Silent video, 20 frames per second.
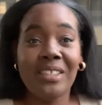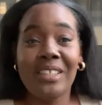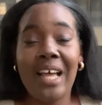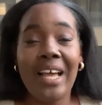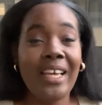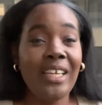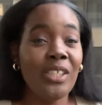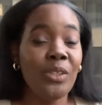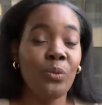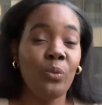That
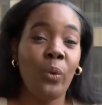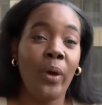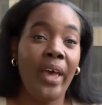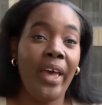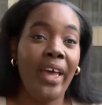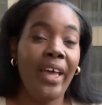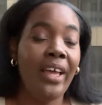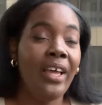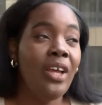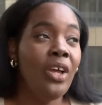is
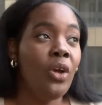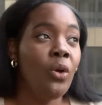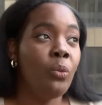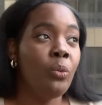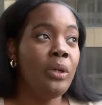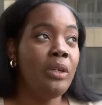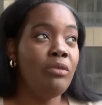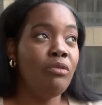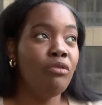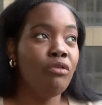where
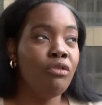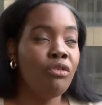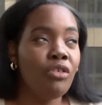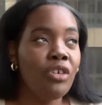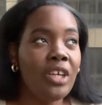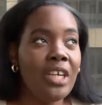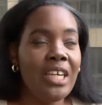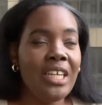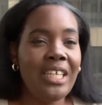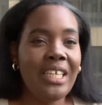we
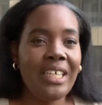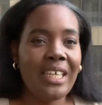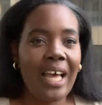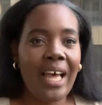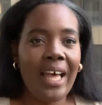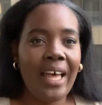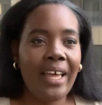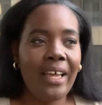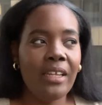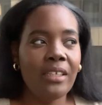really
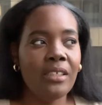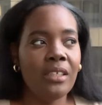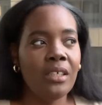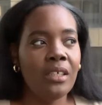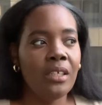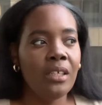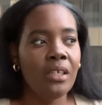can